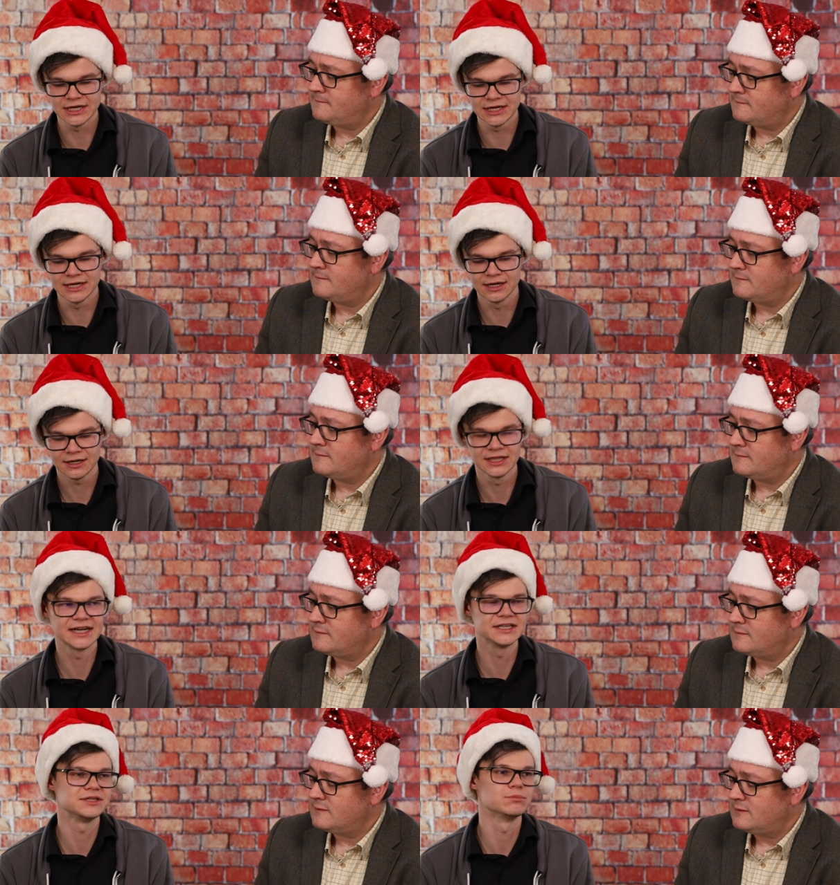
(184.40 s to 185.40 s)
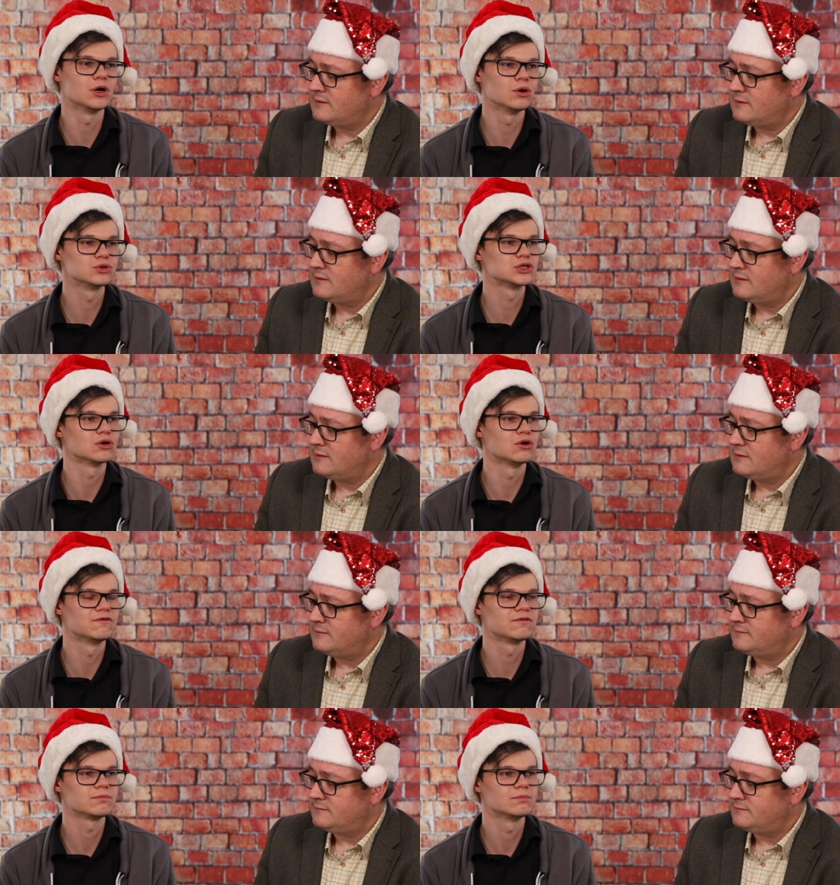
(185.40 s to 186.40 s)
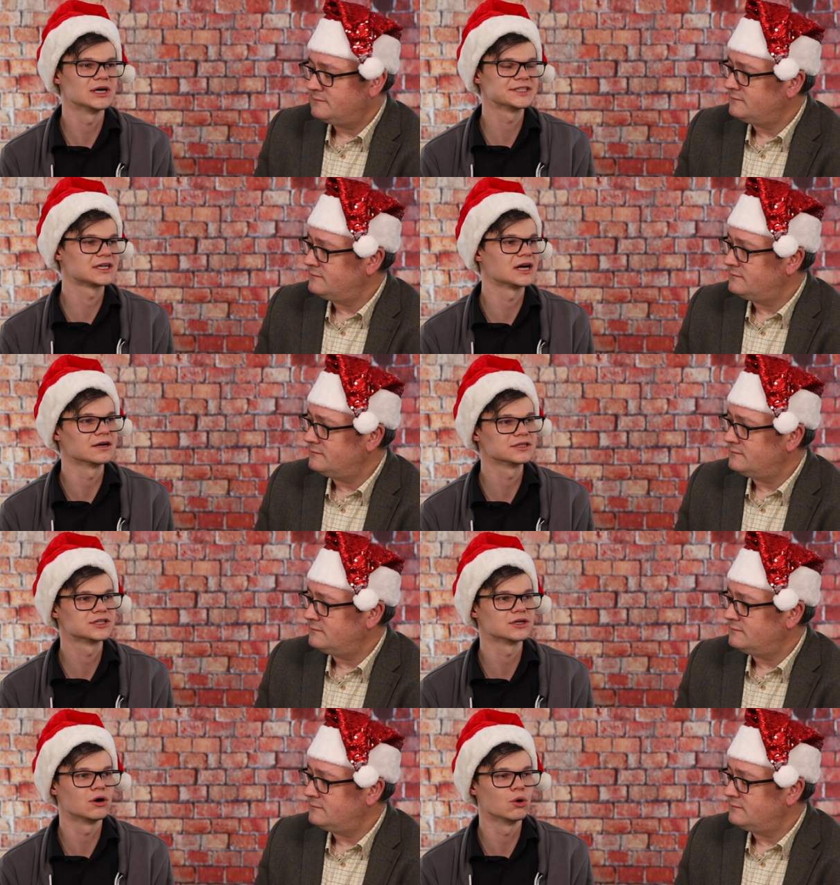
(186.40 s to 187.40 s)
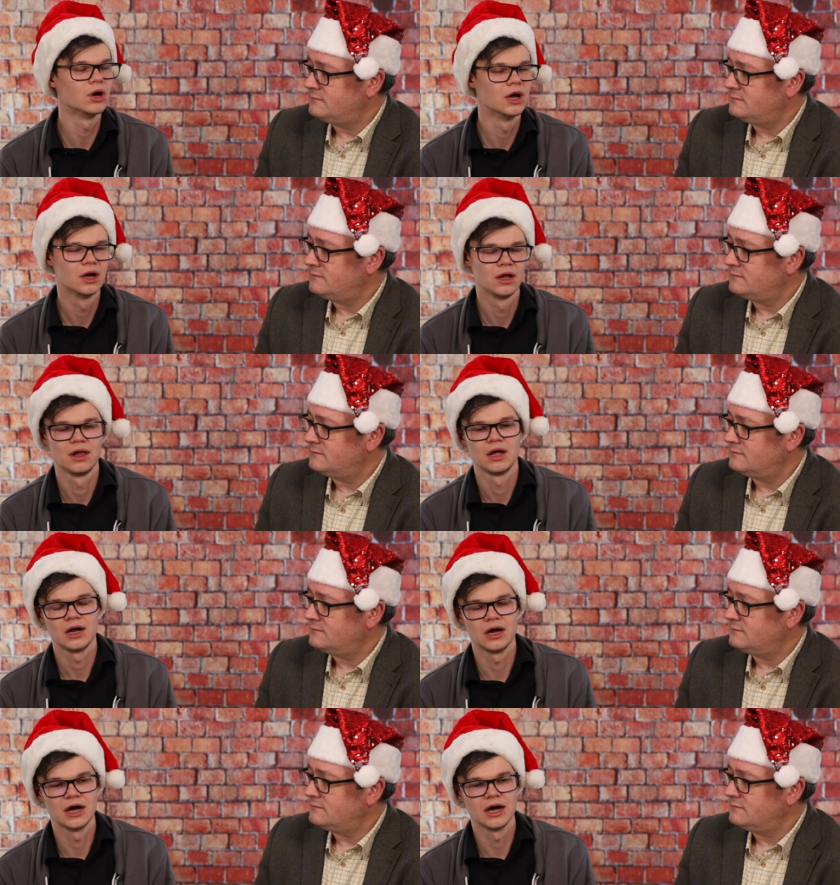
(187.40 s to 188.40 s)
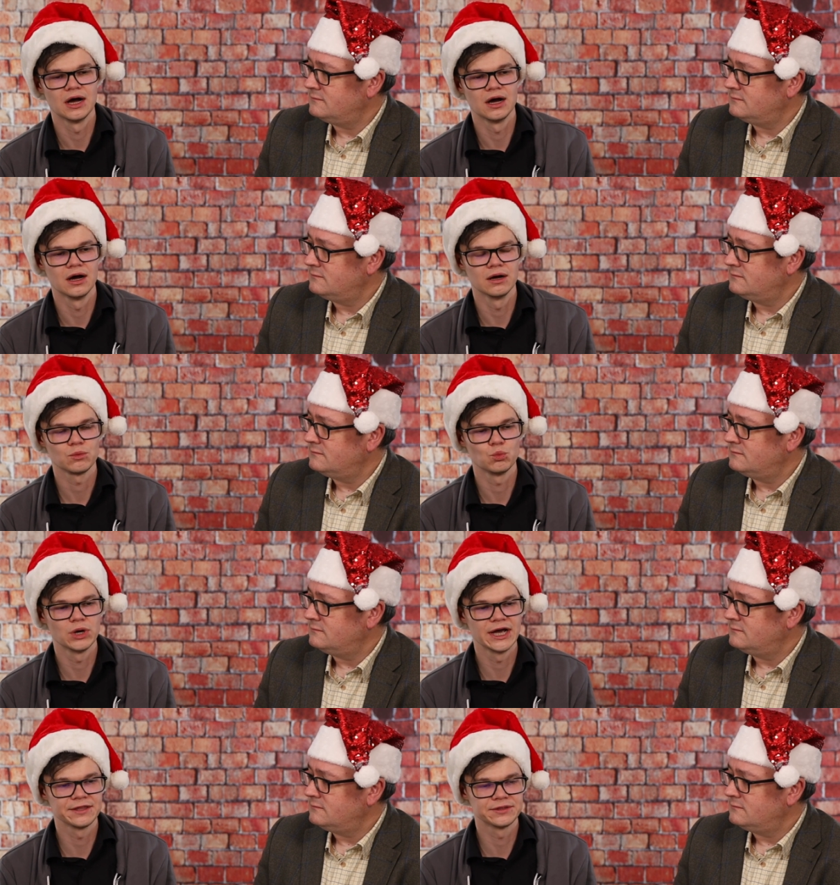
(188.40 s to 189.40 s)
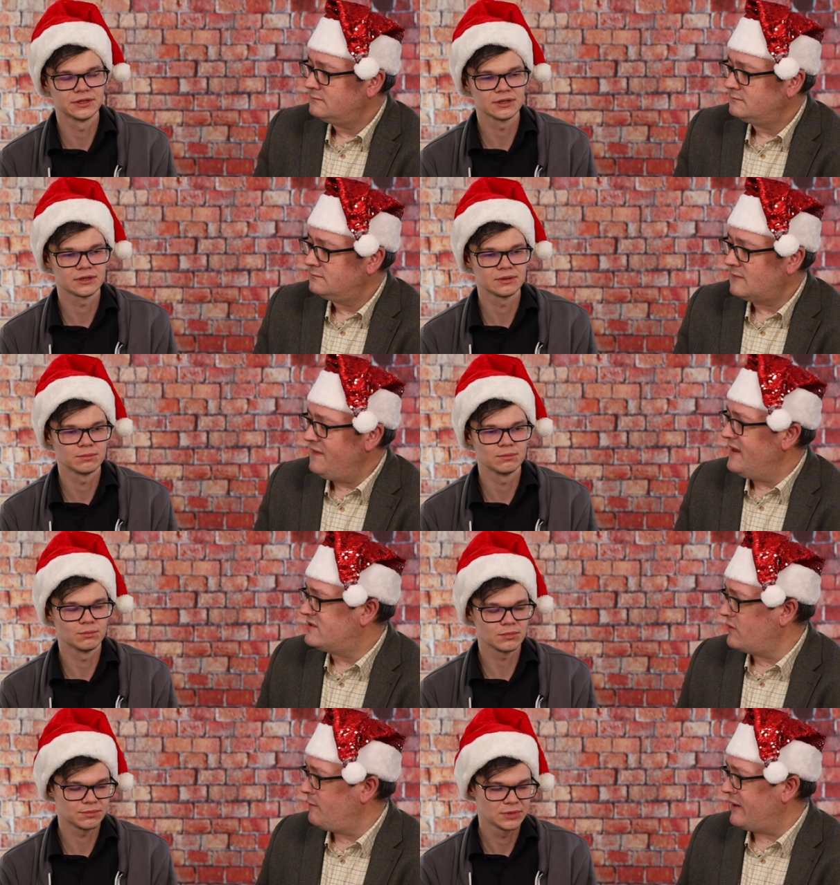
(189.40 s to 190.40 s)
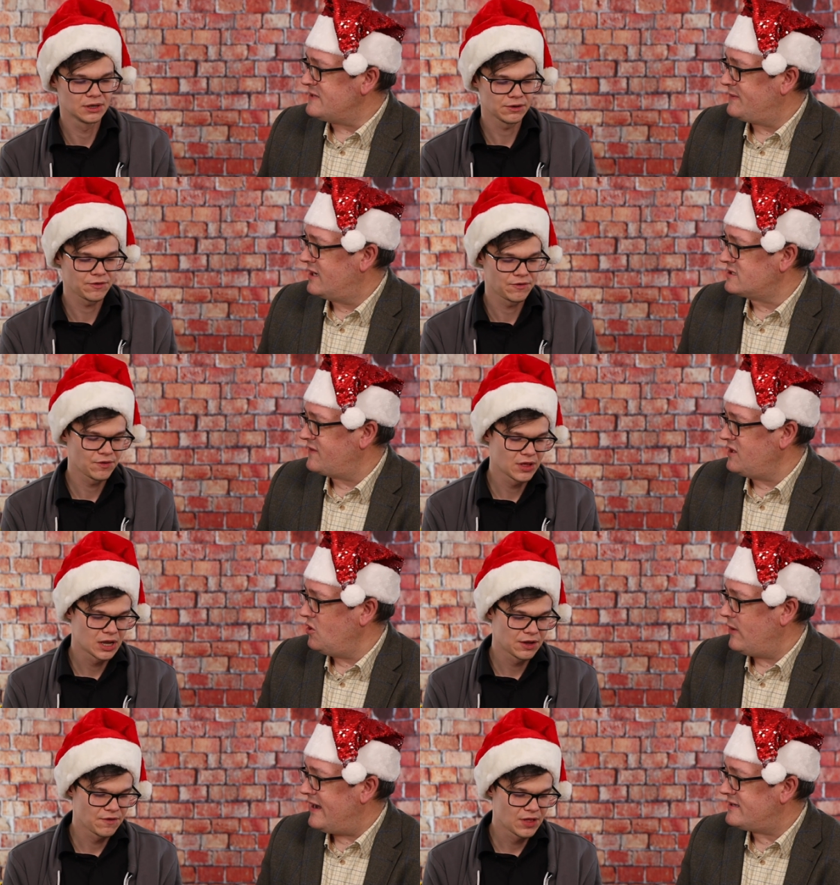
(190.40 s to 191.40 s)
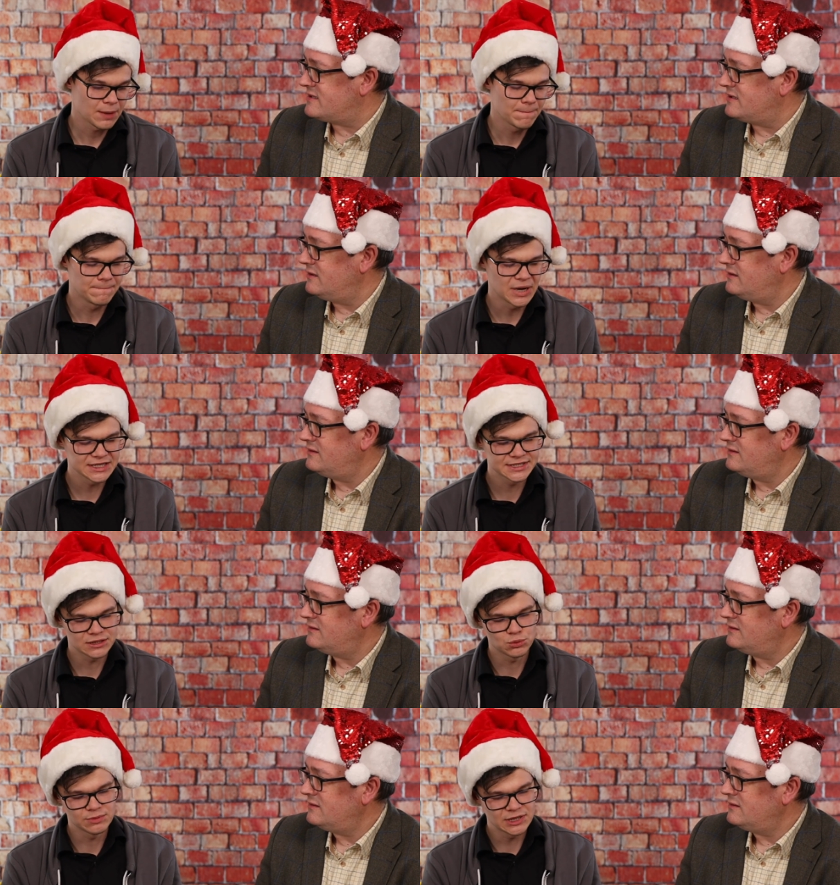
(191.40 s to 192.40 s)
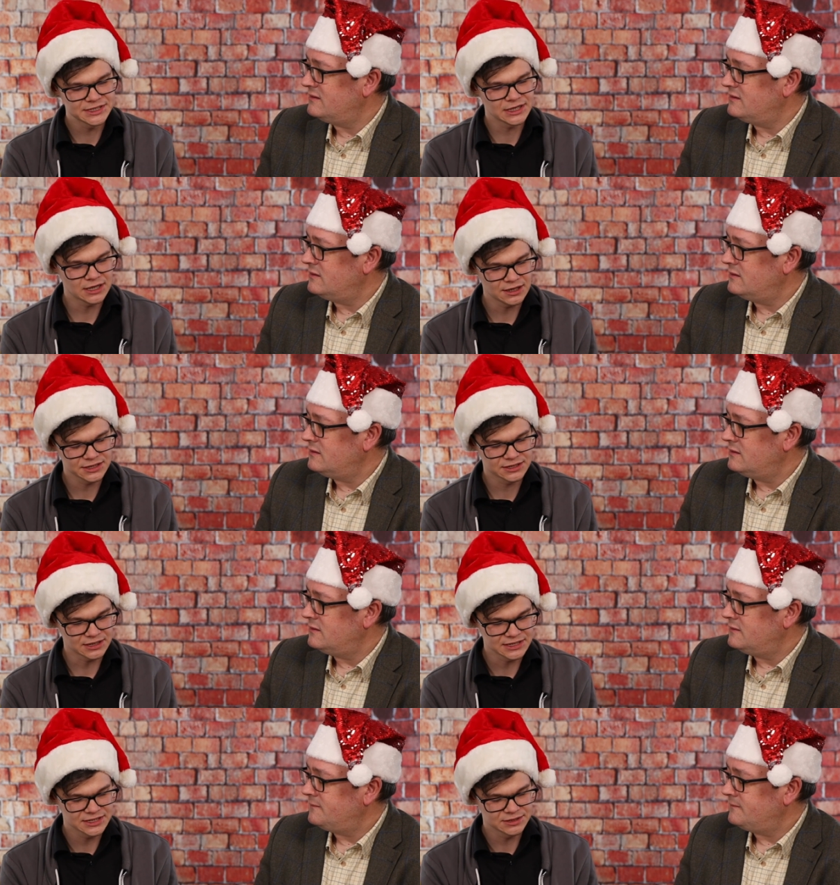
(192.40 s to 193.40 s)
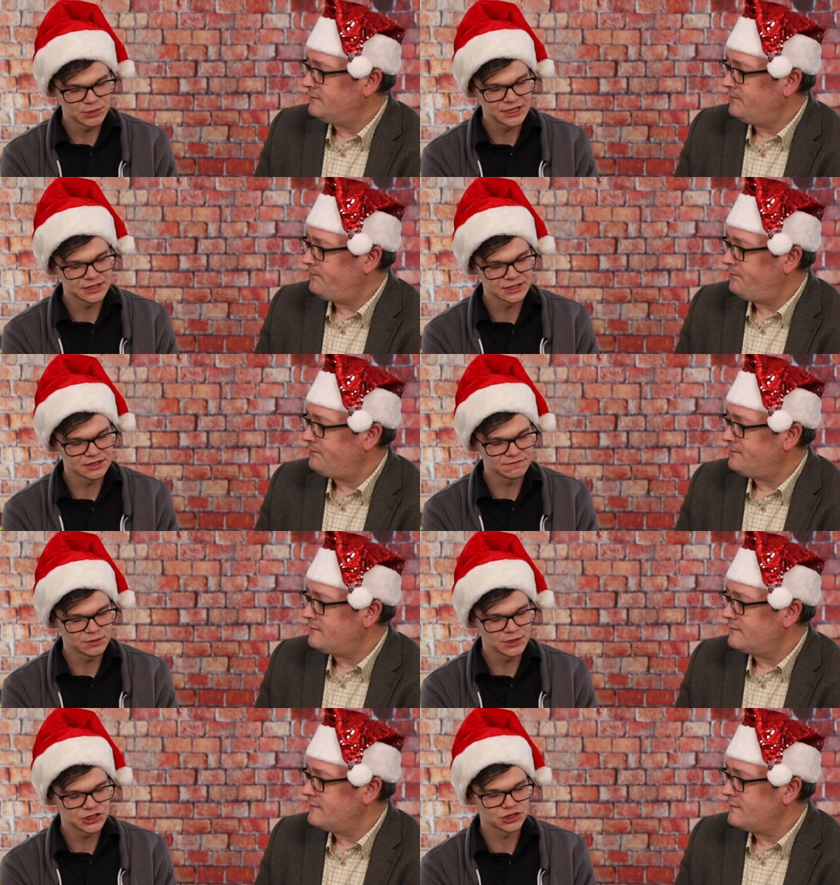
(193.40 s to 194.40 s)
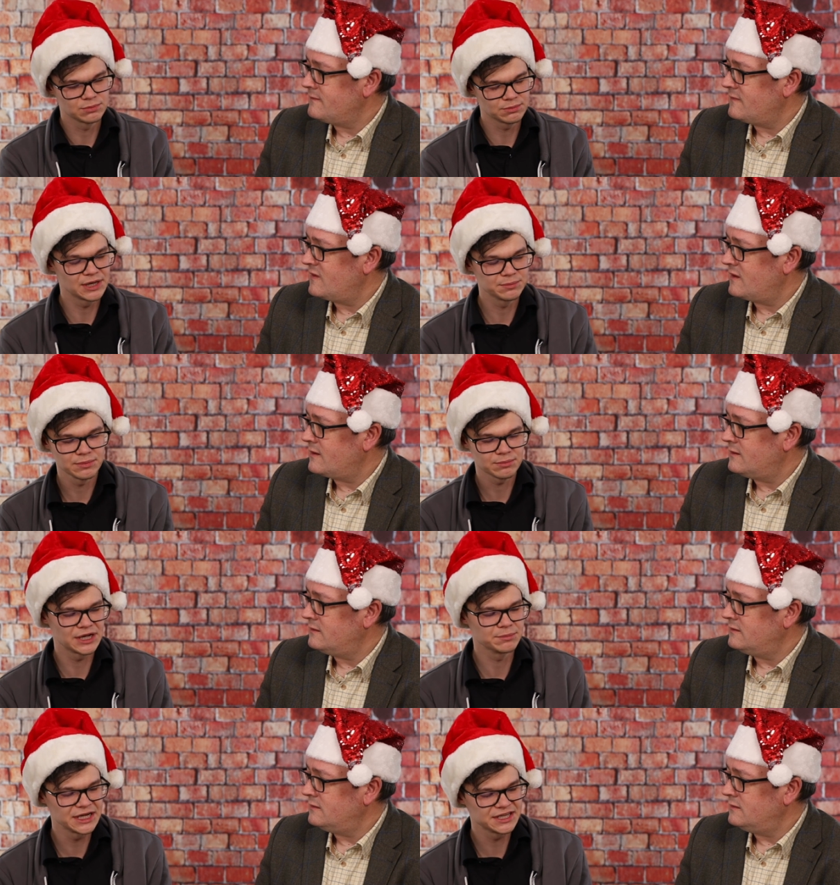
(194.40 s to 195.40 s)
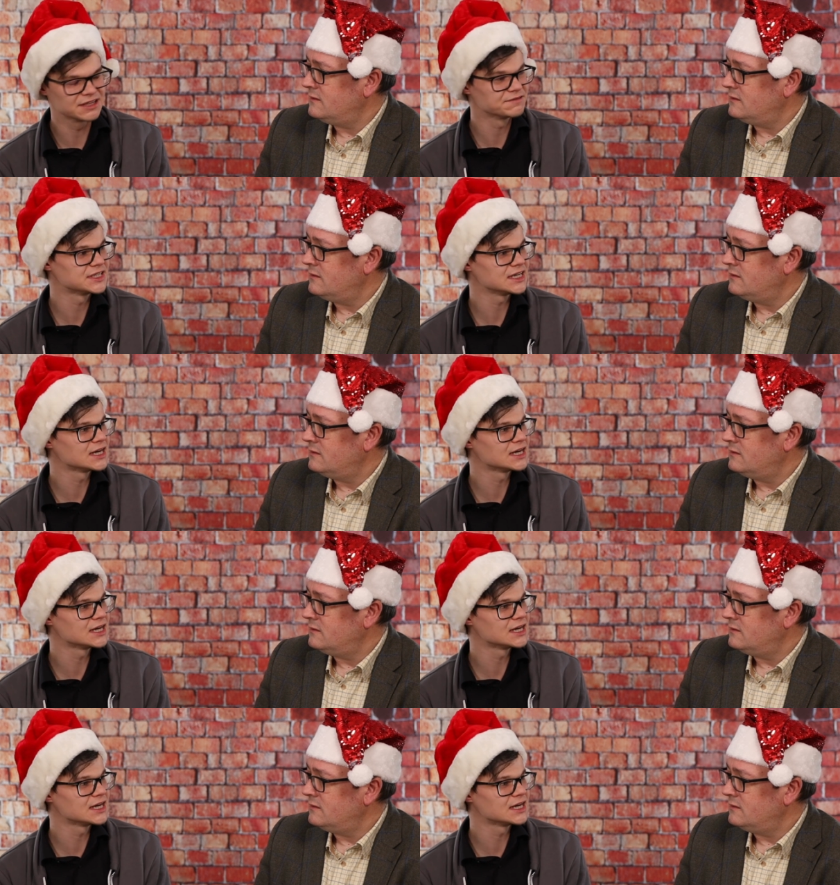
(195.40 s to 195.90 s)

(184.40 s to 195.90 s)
Speaker 1: the legacy modes of MasterCard. So uh, when
Speaker 2: and these are in place because of the US. Master,
Speaker 1: when MasterCard transmitted information, ma ma made NFC